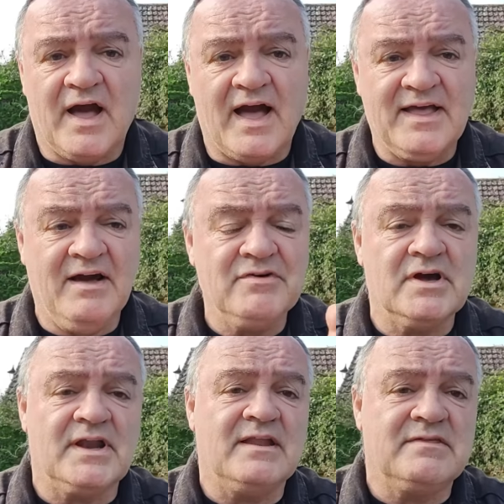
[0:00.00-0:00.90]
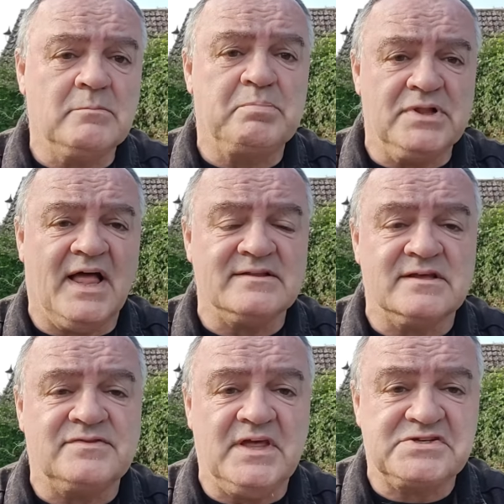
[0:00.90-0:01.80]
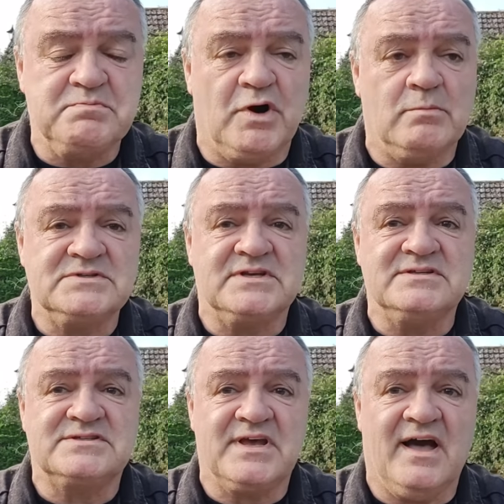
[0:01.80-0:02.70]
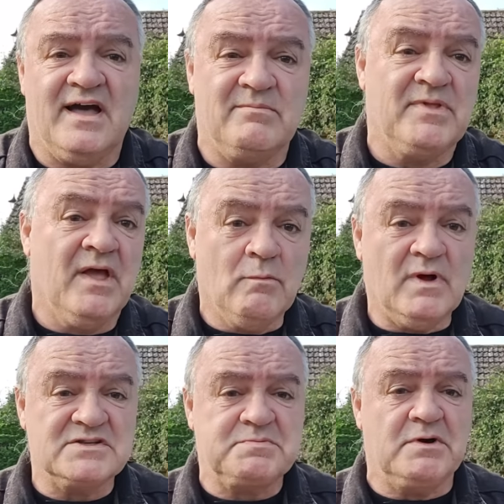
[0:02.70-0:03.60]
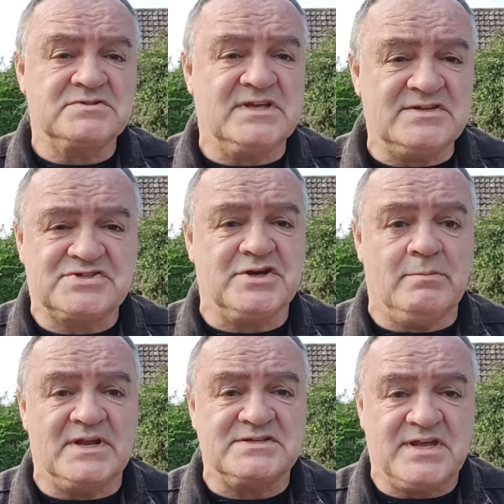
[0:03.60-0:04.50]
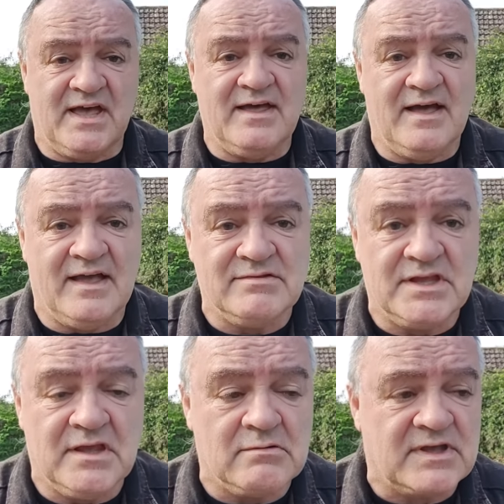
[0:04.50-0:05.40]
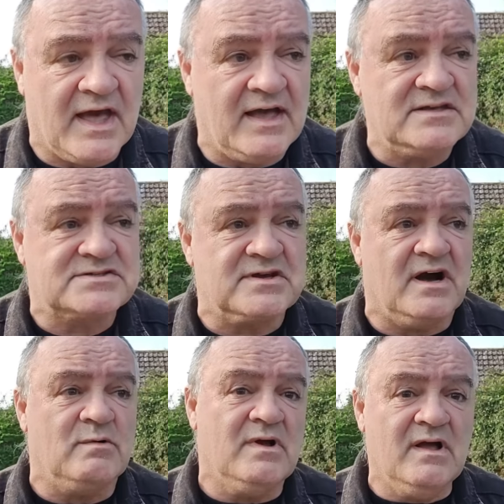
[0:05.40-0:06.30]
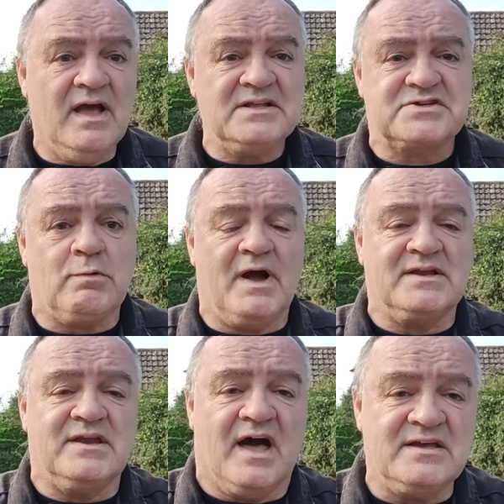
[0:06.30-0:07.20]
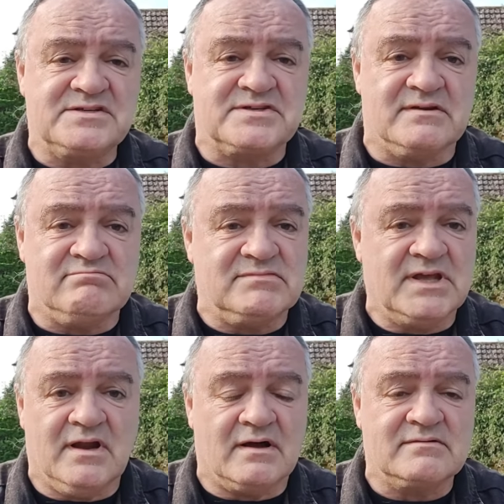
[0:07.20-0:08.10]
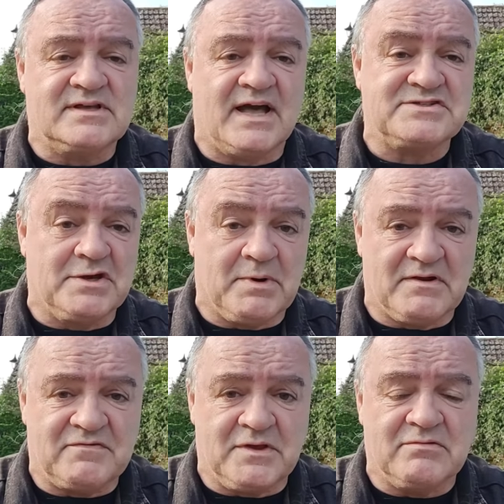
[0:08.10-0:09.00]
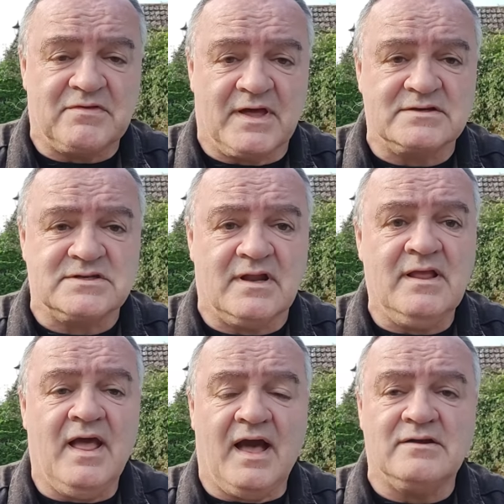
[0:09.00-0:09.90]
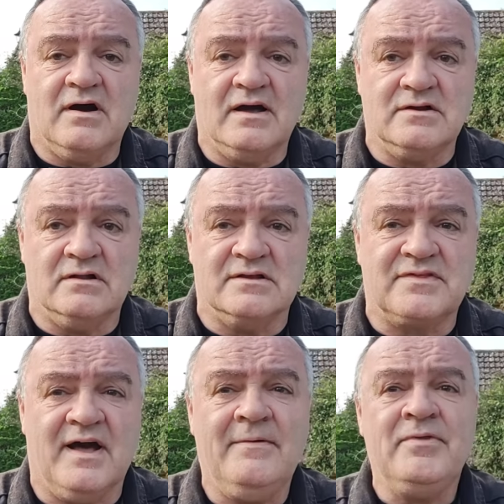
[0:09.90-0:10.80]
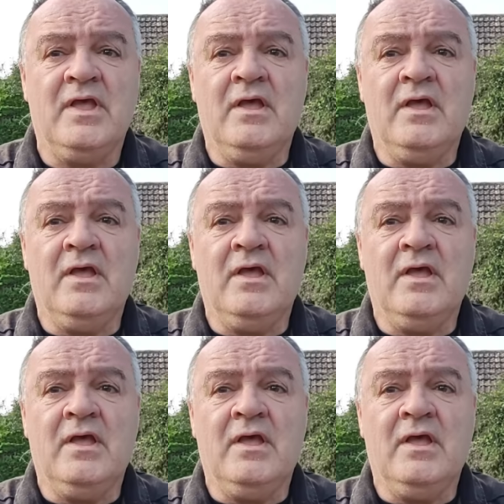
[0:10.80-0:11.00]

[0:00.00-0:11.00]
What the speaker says: I haven't got anything planned at this moment in time. Well, suppose the summer is here in the UK, so it's quite nice and, you know, I can catch up on a few things and all of that.